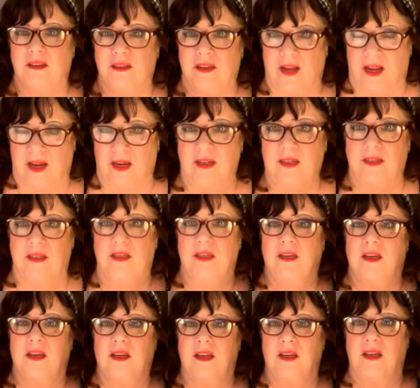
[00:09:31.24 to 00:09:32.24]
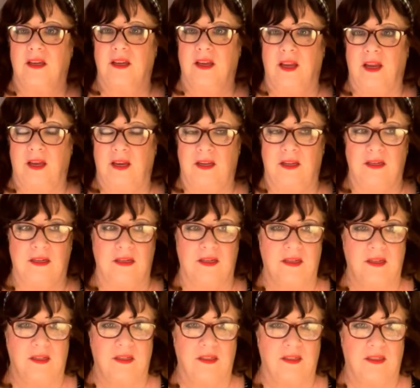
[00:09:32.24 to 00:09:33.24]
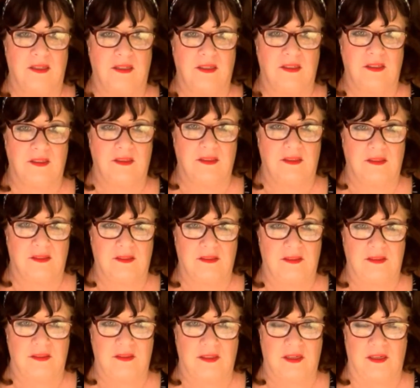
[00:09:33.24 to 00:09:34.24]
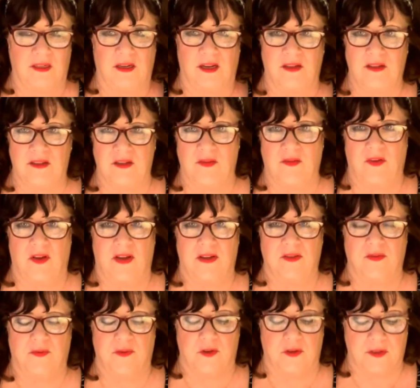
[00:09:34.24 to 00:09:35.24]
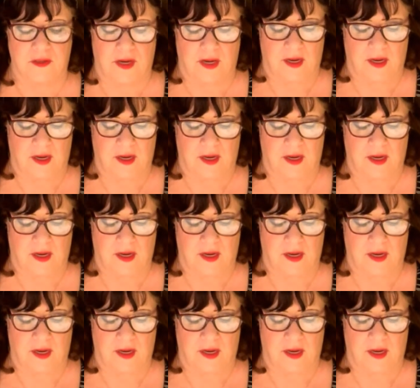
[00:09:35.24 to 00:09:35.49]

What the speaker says: Nate, and Uncivil has a first